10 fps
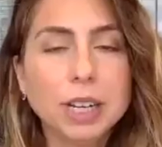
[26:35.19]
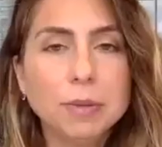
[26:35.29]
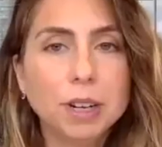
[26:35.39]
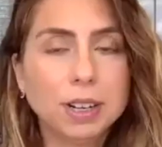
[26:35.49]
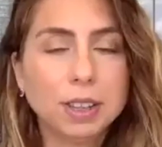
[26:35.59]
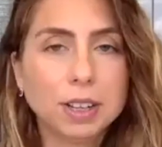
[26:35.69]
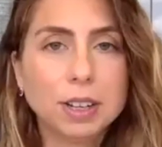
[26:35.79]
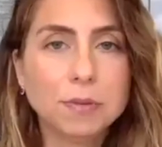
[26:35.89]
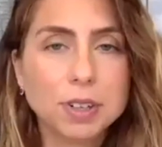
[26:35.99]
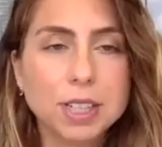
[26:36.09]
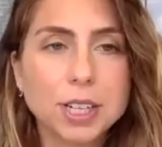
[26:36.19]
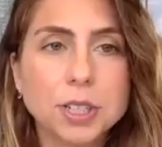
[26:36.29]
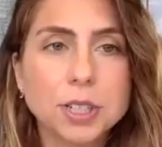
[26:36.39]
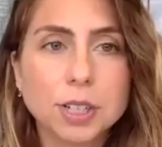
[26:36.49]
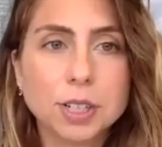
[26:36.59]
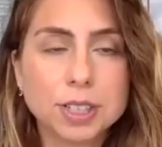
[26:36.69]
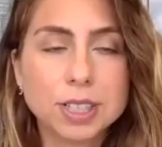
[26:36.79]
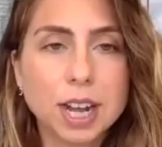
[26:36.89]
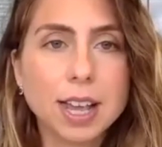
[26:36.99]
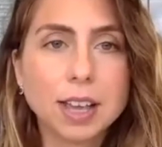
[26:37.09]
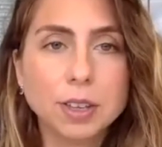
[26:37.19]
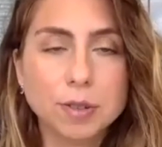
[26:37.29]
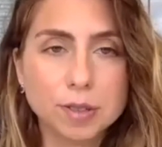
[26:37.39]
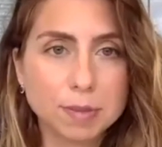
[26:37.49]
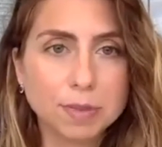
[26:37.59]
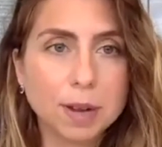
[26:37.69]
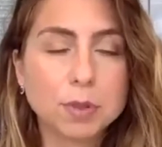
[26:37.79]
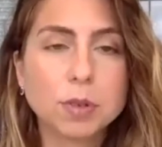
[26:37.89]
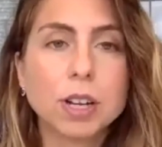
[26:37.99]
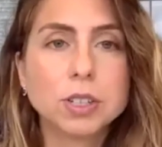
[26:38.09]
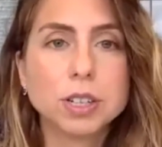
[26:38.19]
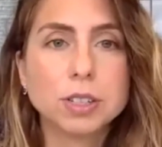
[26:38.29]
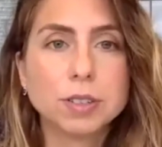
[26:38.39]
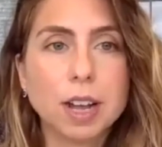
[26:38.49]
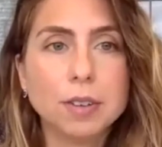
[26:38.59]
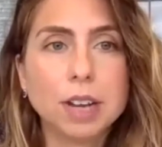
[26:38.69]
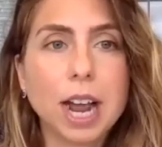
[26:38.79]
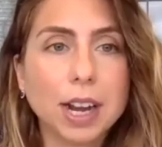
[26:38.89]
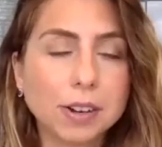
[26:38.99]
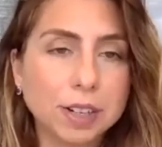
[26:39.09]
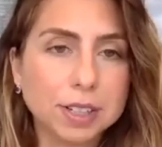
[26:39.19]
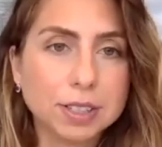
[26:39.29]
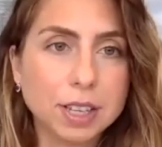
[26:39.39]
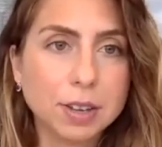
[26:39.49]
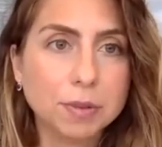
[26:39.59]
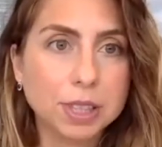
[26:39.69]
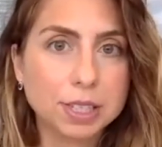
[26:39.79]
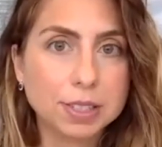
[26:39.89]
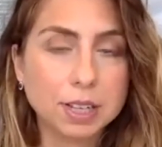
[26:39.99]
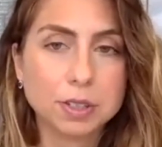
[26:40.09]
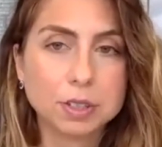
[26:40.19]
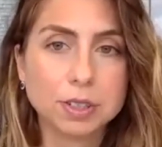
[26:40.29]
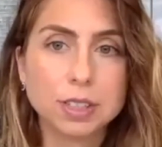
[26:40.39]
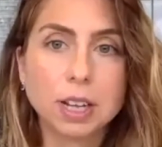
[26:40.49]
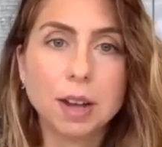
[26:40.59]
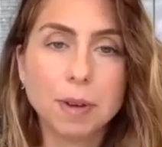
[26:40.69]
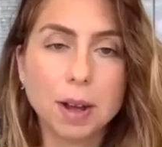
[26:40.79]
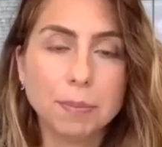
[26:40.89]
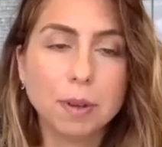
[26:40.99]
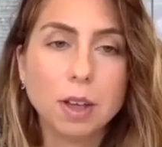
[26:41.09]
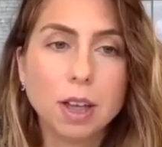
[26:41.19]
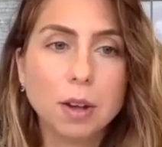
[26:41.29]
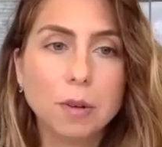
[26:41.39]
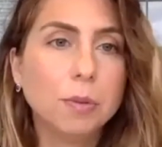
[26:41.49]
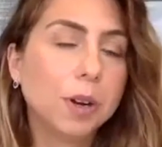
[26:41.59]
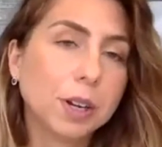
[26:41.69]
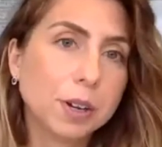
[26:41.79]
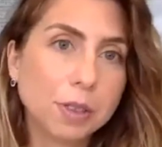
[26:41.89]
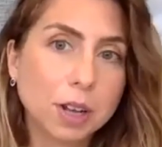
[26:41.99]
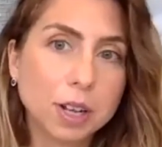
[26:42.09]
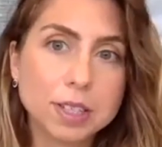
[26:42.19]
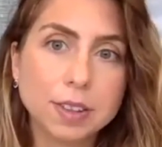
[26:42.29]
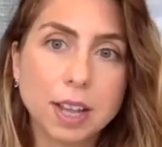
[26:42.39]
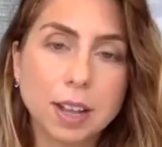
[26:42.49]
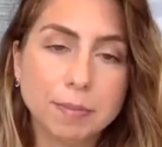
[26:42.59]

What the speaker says: when the conversation turns to IAQ, sometimes questions around accuracy with the sensors come up. What are your thoughts on that?